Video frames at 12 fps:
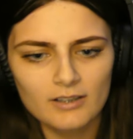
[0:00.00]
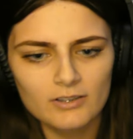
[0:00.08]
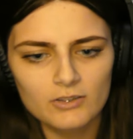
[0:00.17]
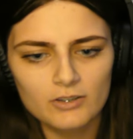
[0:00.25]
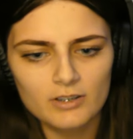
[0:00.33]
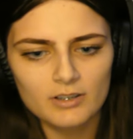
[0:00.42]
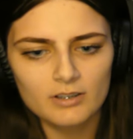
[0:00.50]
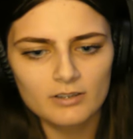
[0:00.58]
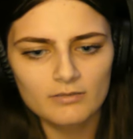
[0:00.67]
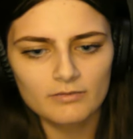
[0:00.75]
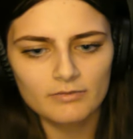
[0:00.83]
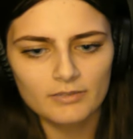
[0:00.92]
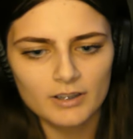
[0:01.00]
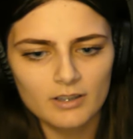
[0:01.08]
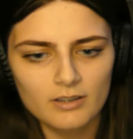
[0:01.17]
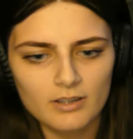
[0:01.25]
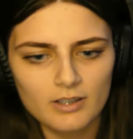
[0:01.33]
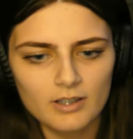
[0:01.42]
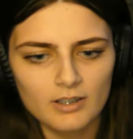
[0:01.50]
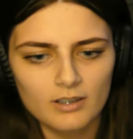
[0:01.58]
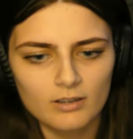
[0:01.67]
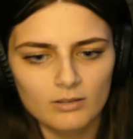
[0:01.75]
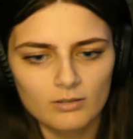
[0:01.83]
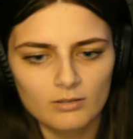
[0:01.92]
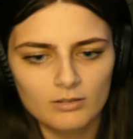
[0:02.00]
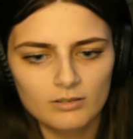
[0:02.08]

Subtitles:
did she figure that out?